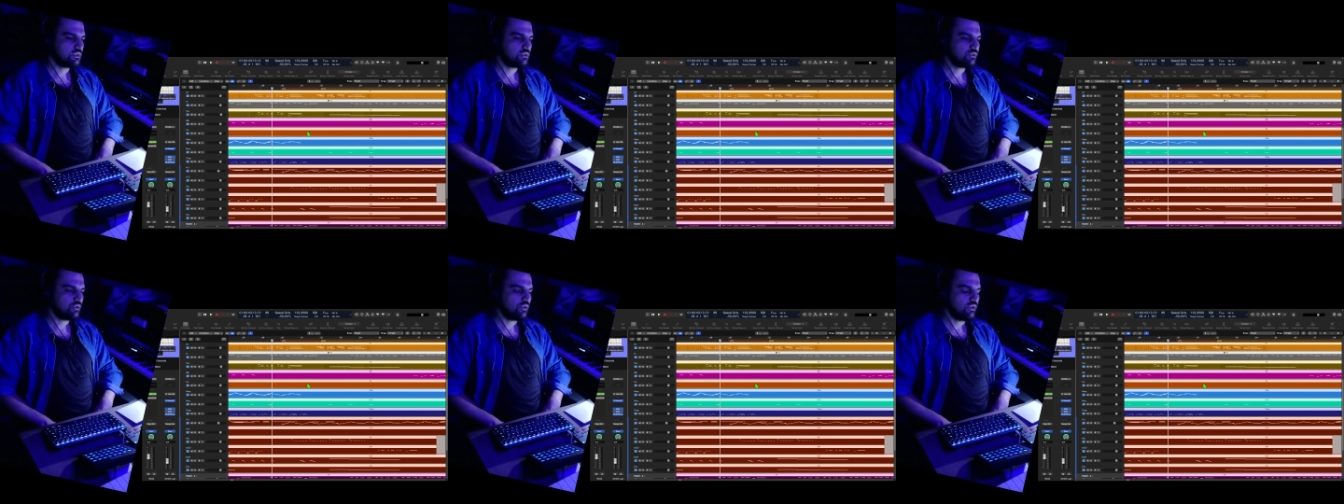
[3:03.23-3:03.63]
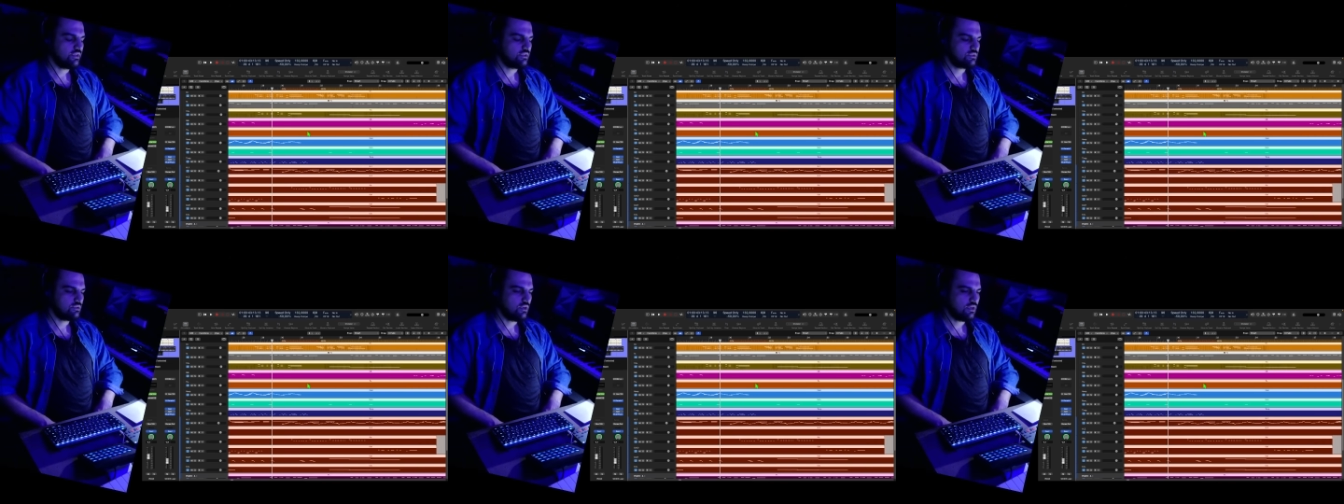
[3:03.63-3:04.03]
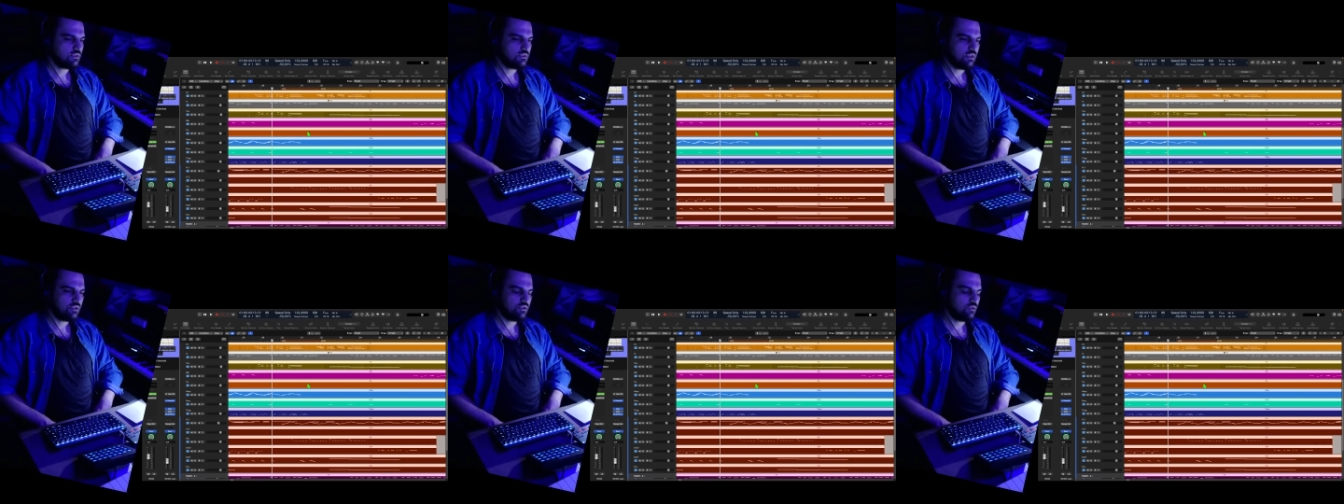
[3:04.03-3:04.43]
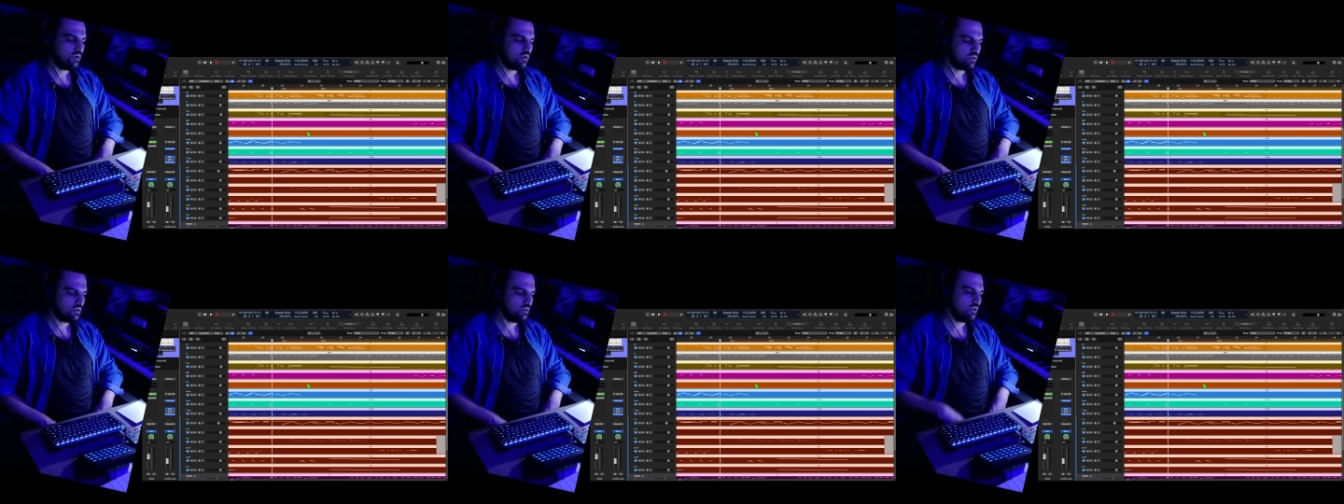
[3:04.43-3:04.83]
So it's not that you are
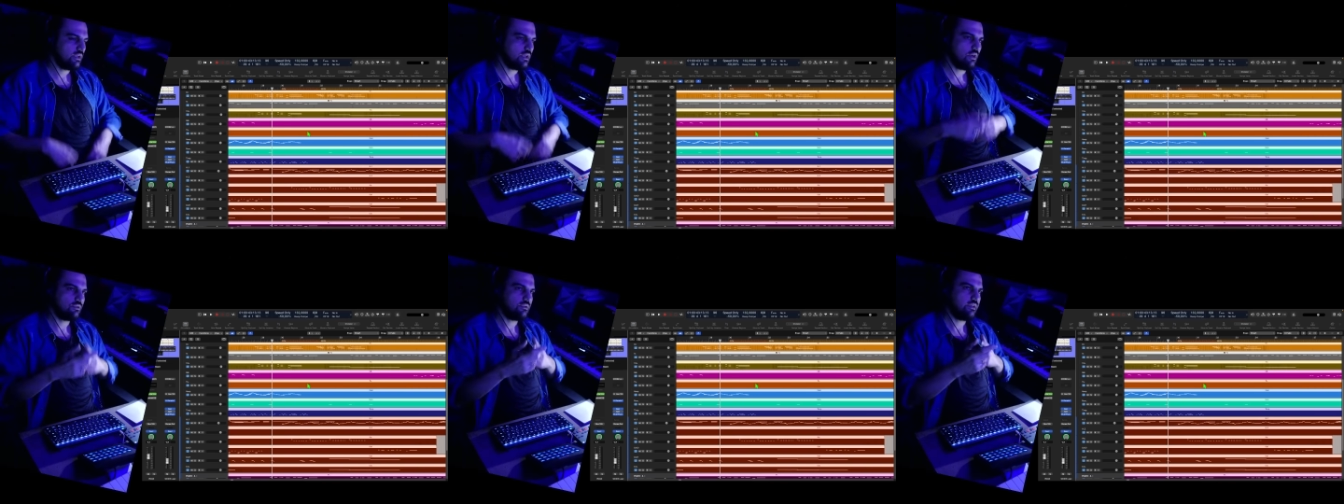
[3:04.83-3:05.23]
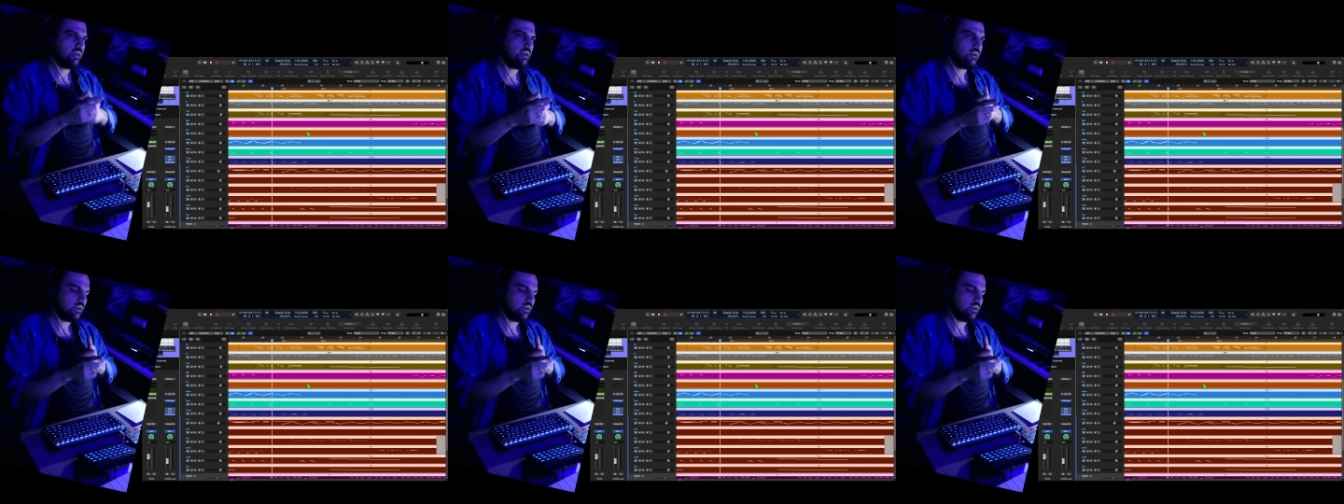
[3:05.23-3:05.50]
going out there